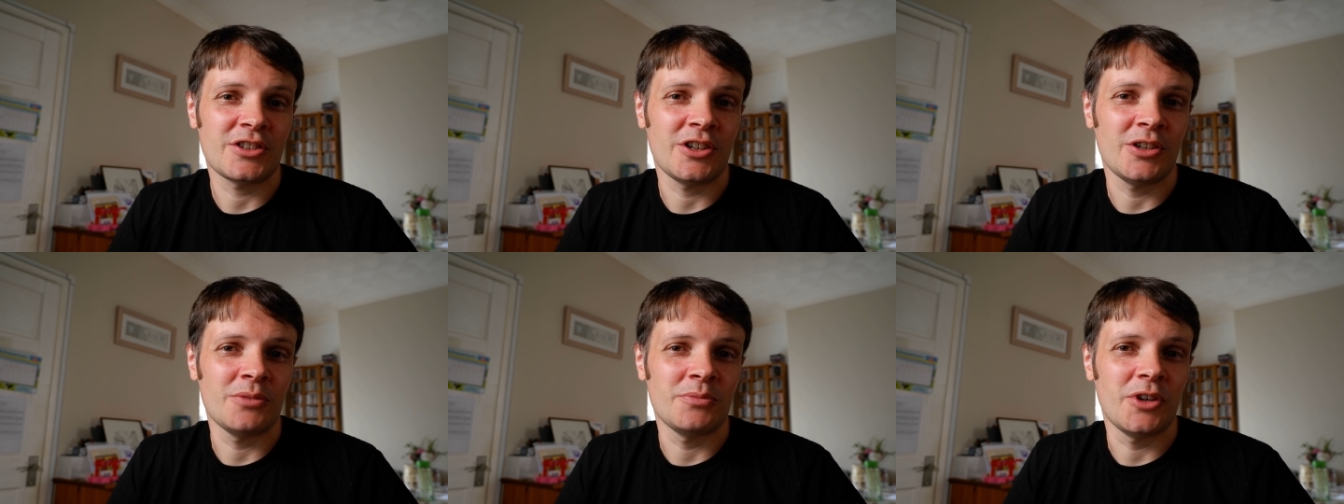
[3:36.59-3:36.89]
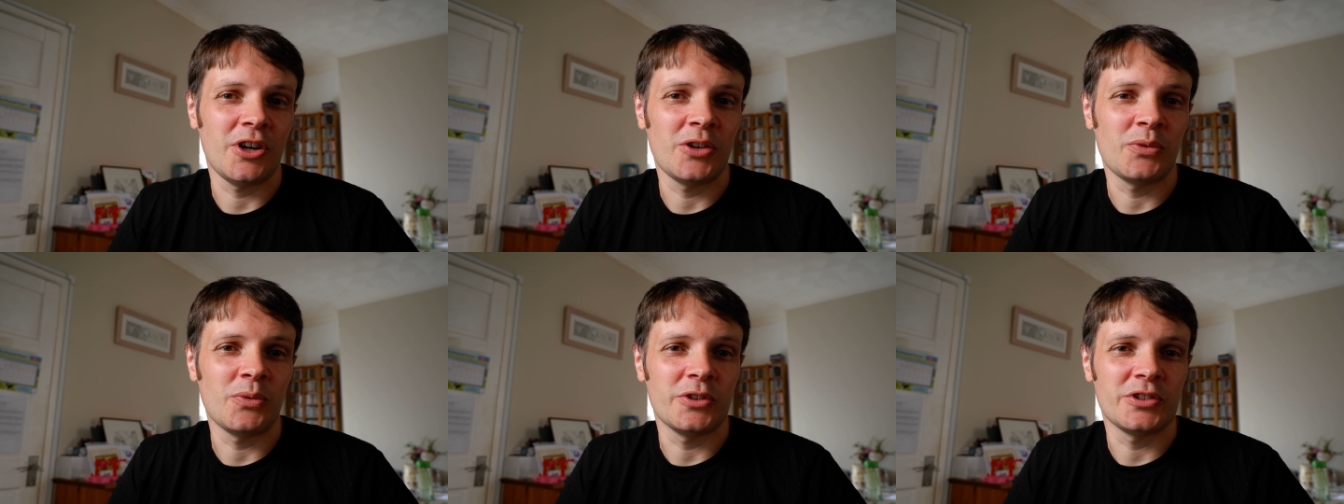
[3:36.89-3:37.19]
time
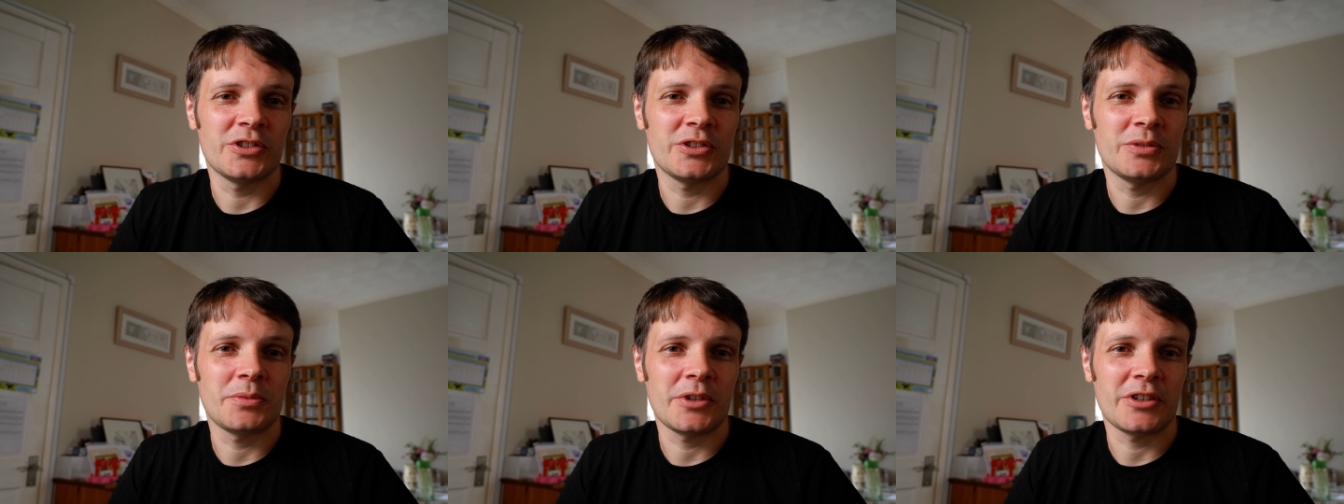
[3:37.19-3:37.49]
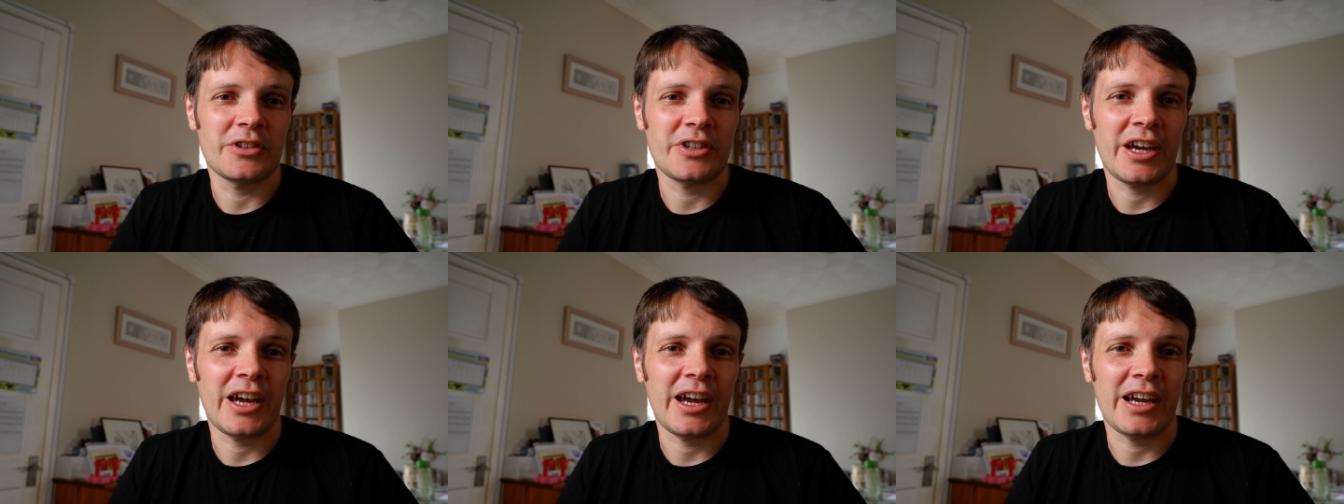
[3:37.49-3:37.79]
that I wanted to be
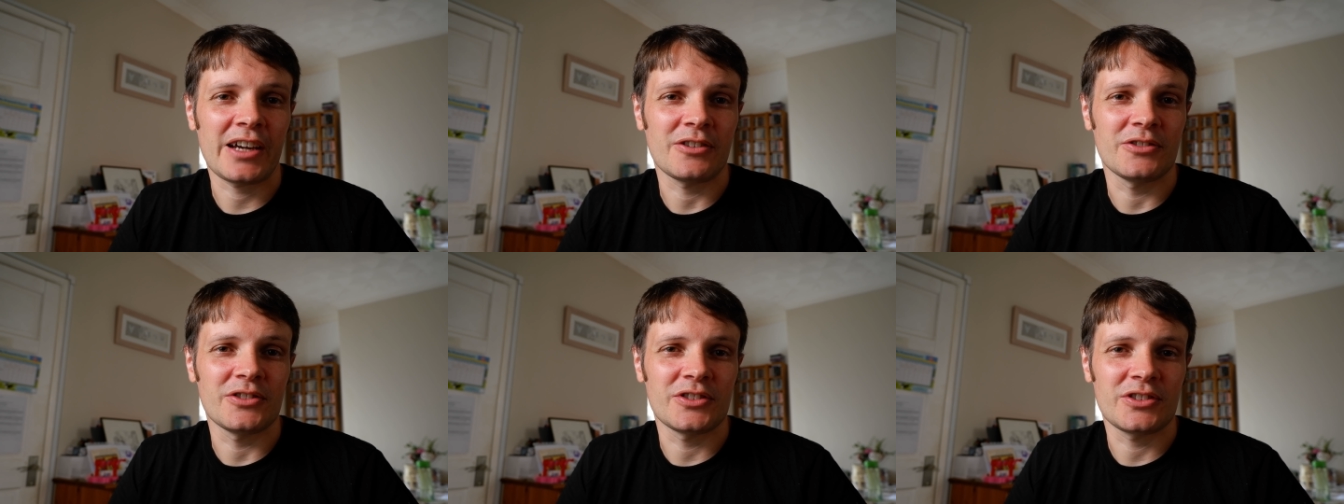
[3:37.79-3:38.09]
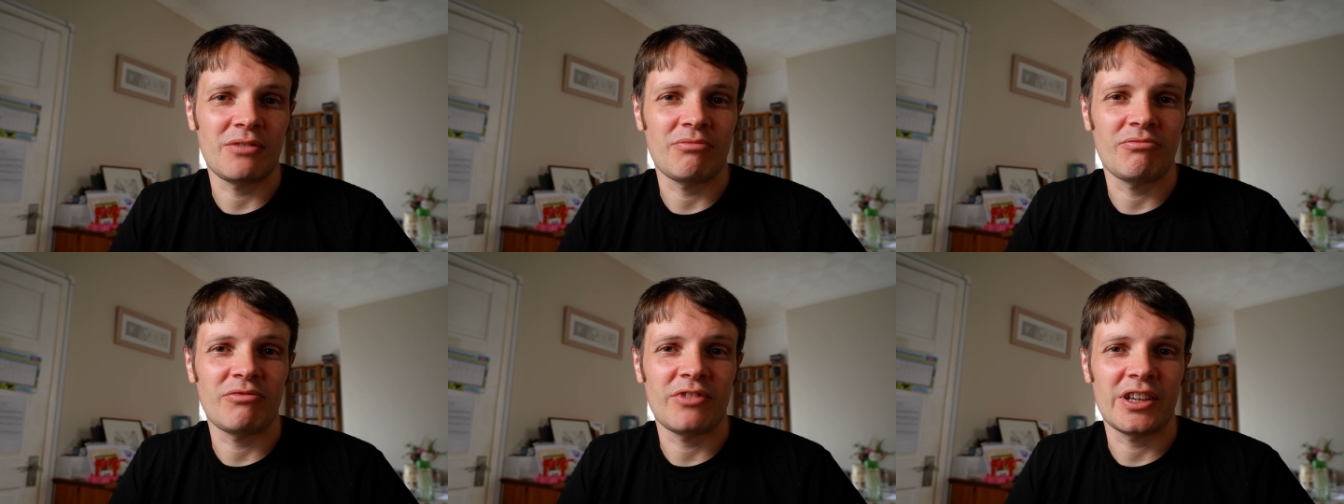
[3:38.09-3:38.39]
able to hack on
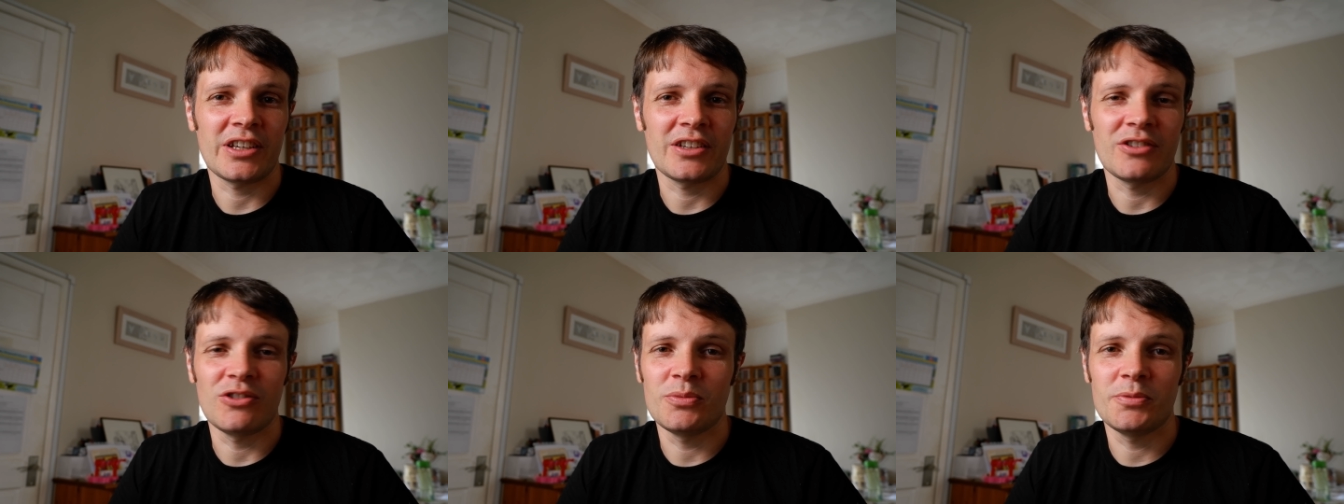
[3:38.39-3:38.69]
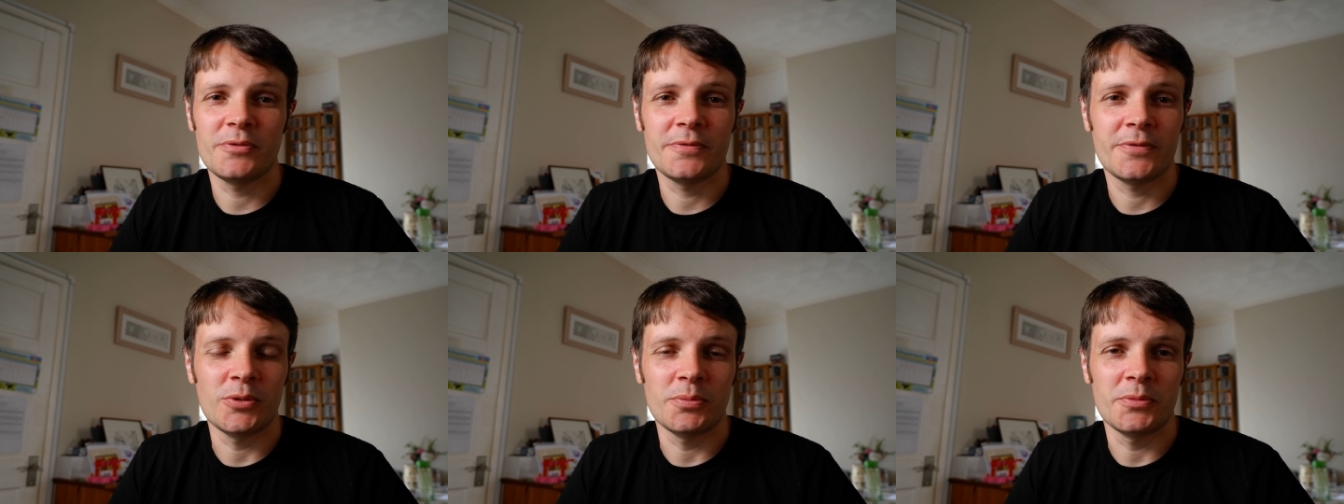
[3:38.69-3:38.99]
something or
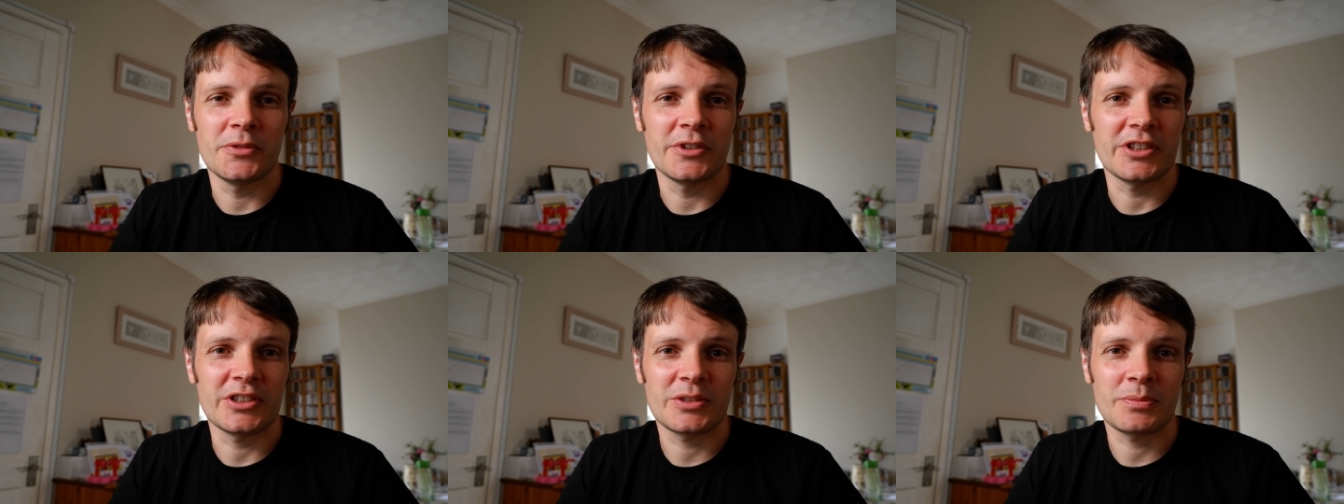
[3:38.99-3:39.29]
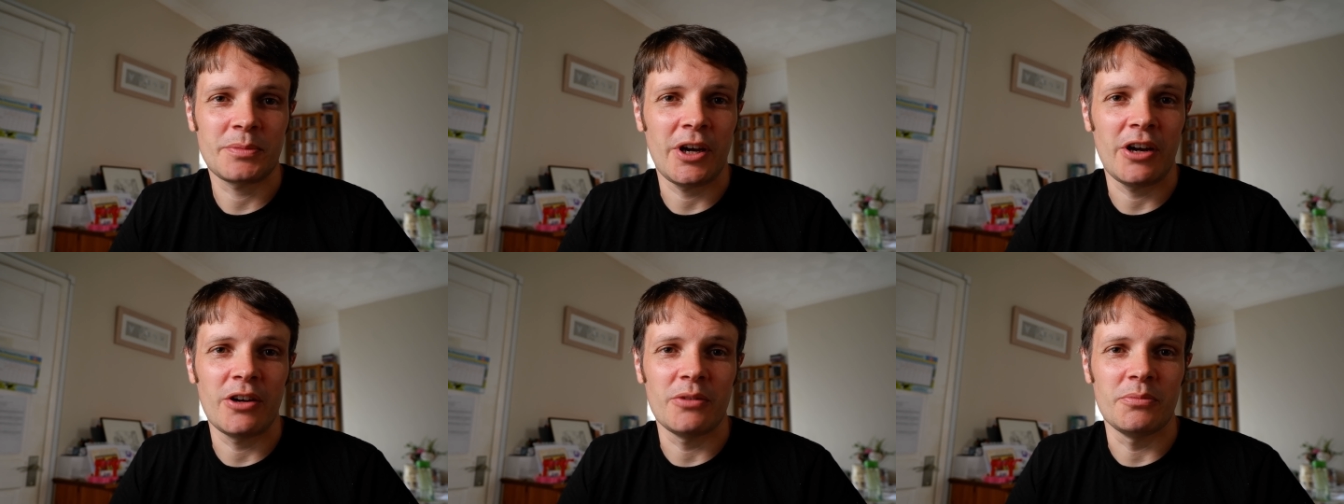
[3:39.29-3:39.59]
perform an
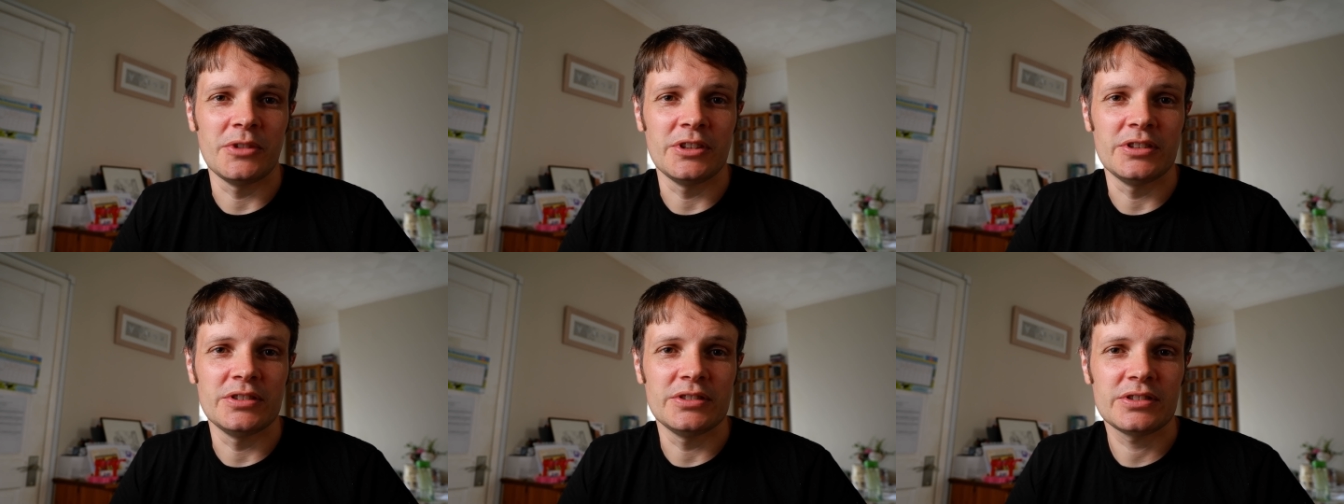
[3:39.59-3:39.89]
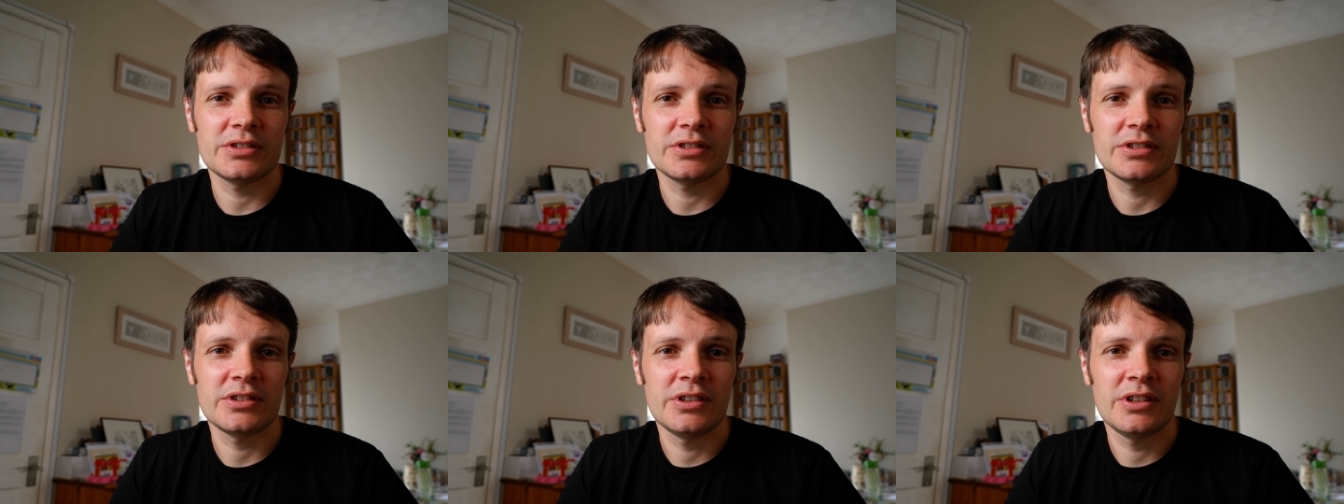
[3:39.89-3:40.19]

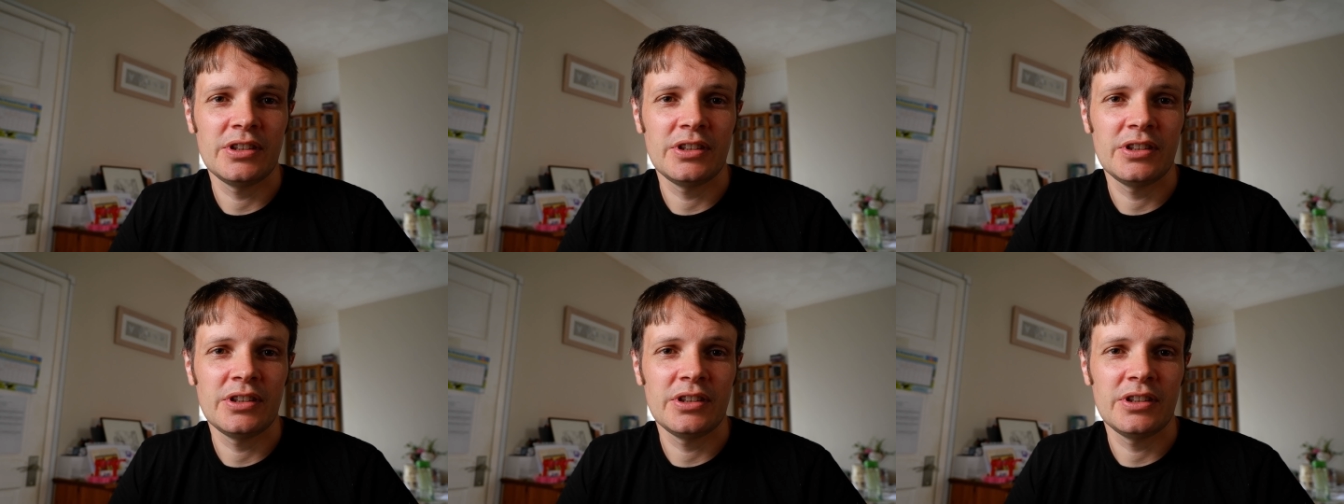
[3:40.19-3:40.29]
experiment.